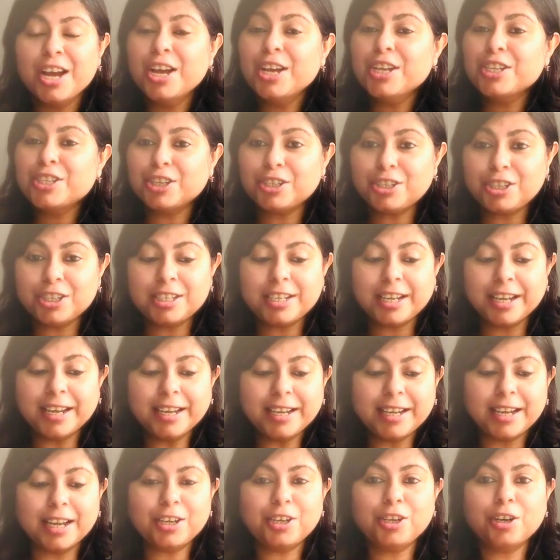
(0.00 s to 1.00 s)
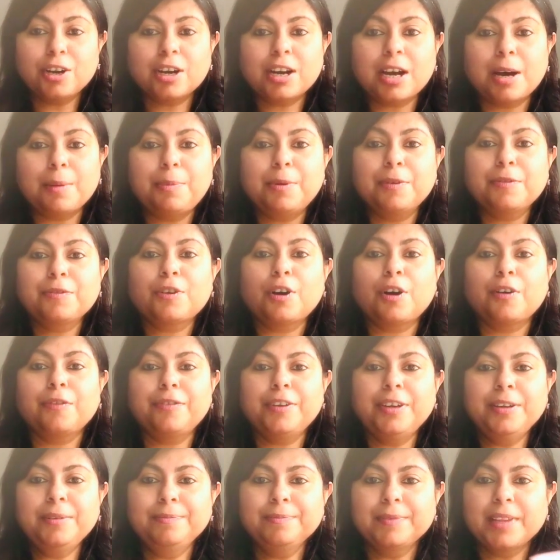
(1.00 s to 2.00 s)
So today, get your cup of
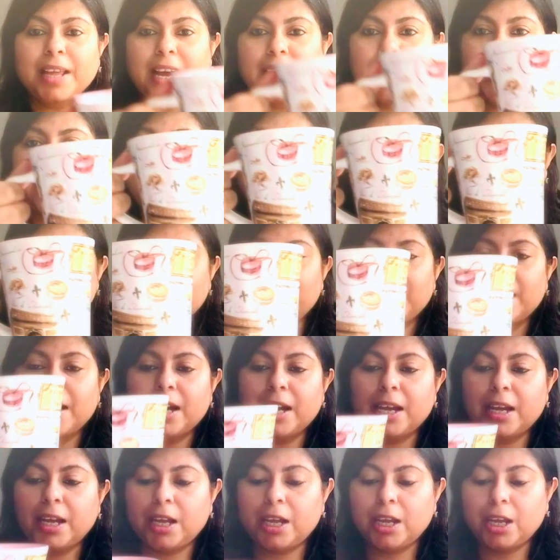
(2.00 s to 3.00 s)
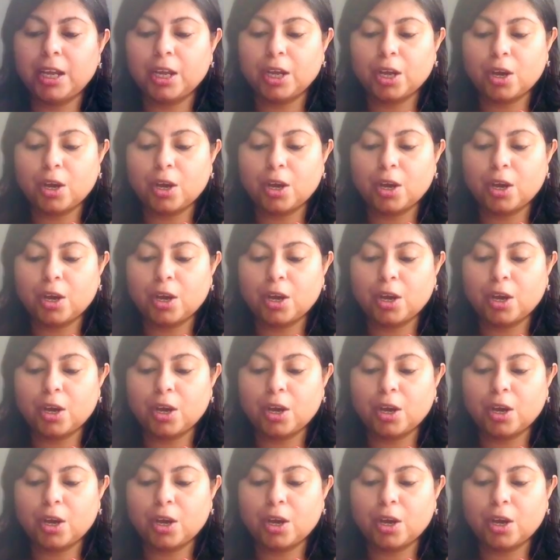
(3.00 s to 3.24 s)
coffee. I have my